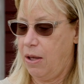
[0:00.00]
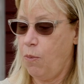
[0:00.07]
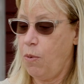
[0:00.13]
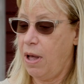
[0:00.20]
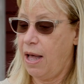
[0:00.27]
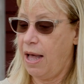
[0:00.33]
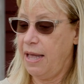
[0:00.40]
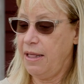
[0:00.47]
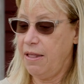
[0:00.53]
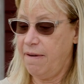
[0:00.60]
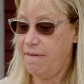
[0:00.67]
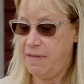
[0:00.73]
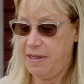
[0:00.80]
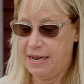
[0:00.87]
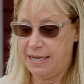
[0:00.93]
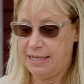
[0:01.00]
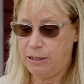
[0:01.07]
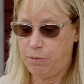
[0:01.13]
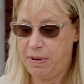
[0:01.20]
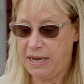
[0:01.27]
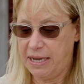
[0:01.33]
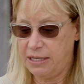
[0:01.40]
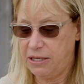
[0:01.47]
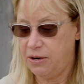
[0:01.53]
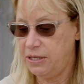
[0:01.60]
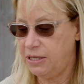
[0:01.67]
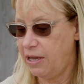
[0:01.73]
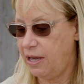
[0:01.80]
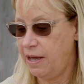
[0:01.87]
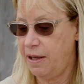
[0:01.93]
Well, I love this because
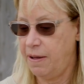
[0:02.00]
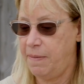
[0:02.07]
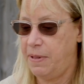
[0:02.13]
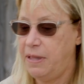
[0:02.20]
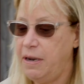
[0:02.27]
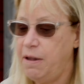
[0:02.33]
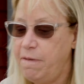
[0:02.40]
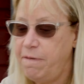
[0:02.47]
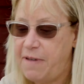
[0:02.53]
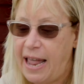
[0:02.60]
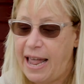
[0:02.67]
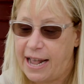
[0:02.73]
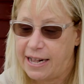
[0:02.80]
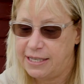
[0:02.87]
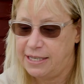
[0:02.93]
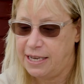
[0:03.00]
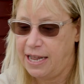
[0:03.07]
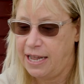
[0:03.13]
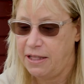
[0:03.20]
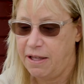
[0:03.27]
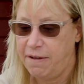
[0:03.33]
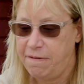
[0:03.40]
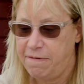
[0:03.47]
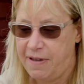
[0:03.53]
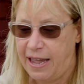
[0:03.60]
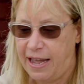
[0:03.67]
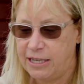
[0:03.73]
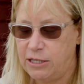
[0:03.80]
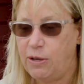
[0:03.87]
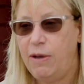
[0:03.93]
there's um, little facts, and I love
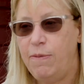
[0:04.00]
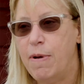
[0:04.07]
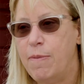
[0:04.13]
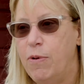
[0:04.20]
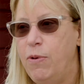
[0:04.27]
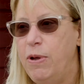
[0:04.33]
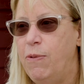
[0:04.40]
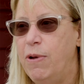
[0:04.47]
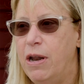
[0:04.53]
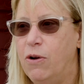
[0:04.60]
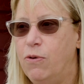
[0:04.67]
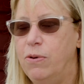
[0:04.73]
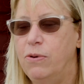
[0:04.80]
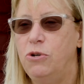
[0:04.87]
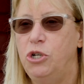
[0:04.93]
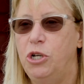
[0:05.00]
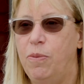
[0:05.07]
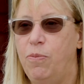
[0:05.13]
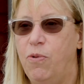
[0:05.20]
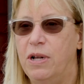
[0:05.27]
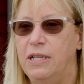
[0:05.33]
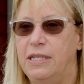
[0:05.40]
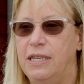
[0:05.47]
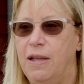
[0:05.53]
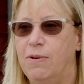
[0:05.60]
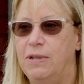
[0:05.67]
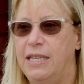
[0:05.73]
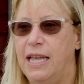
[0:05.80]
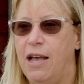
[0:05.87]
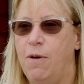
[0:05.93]
facts. So I remember we went on a cruise ship once, and they
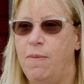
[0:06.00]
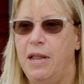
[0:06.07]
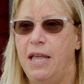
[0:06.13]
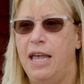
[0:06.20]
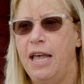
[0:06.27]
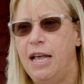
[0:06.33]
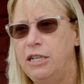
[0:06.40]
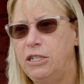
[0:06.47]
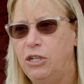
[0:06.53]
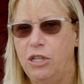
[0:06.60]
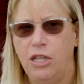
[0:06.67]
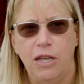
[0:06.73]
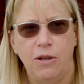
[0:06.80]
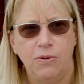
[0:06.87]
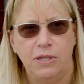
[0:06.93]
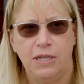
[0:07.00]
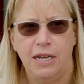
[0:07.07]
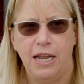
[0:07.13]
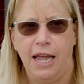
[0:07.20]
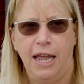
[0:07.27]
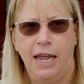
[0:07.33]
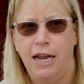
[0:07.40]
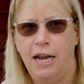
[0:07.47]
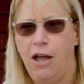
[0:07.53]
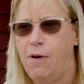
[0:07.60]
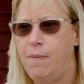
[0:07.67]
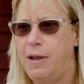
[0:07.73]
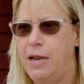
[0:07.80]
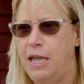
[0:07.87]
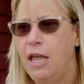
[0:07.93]
were saying how many eggs do they use a day, and
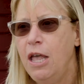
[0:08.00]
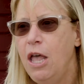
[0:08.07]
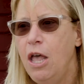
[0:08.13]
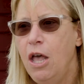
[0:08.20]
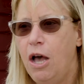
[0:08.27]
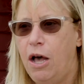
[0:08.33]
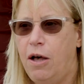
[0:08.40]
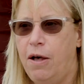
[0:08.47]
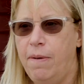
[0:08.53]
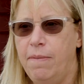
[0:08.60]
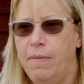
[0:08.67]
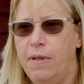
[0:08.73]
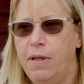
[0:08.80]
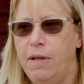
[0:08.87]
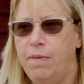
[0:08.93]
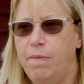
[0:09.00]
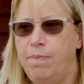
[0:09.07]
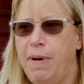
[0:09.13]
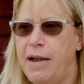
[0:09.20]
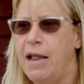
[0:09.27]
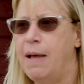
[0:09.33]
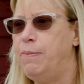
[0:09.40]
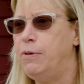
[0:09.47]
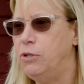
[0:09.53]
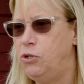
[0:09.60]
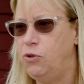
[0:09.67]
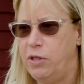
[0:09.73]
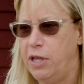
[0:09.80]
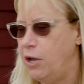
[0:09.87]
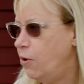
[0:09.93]
how many um, pineapples
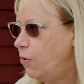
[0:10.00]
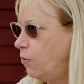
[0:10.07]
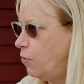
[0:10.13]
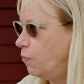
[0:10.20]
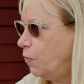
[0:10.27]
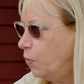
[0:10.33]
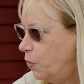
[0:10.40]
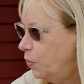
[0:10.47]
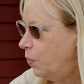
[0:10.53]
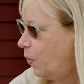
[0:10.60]
do they go through,